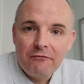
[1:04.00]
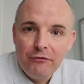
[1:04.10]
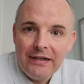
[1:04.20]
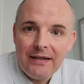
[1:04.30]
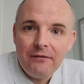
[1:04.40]

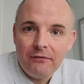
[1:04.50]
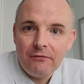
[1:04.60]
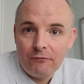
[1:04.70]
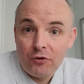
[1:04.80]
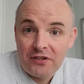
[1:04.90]
really
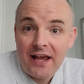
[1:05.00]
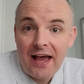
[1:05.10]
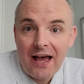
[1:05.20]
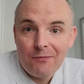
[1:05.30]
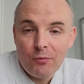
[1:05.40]
was an
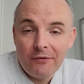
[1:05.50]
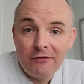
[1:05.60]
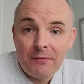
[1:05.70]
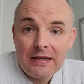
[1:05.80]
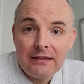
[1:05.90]
aha moment for
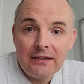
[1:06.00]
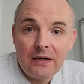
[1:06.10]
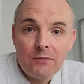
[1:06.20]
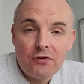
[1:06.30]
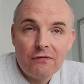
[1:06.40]
me in
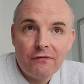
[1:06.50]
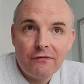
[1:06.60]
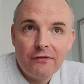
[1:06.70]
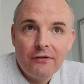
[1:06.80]
terms of